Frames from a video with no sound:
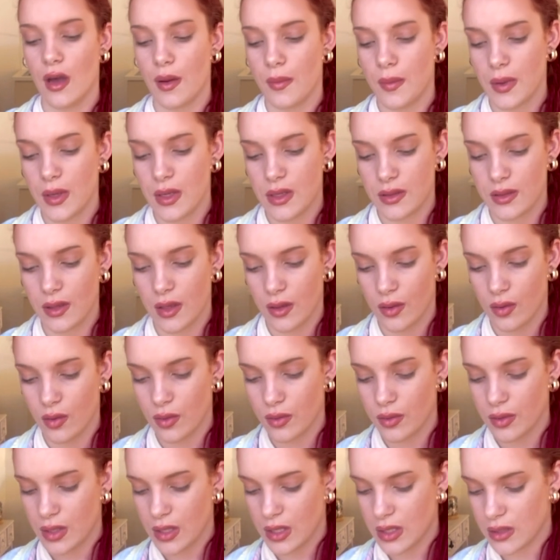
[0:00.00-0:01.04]
up is I
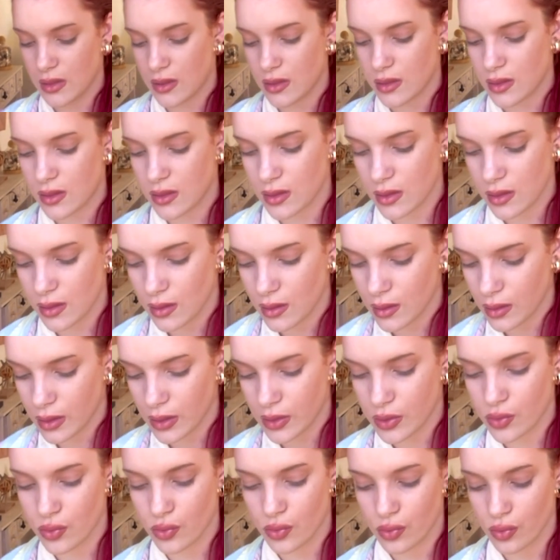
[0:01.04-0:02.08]
got this
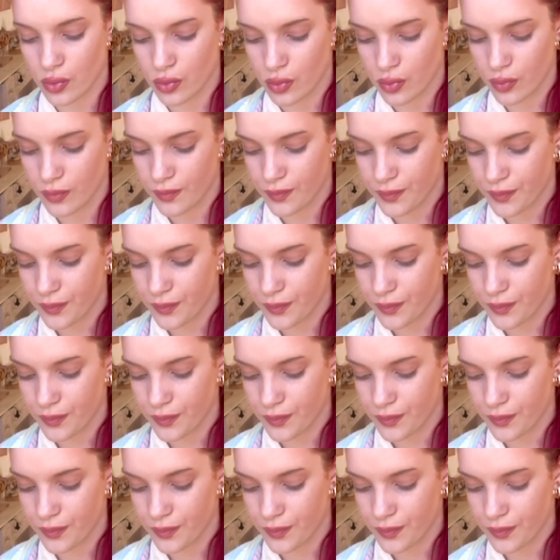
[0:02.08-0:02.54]
little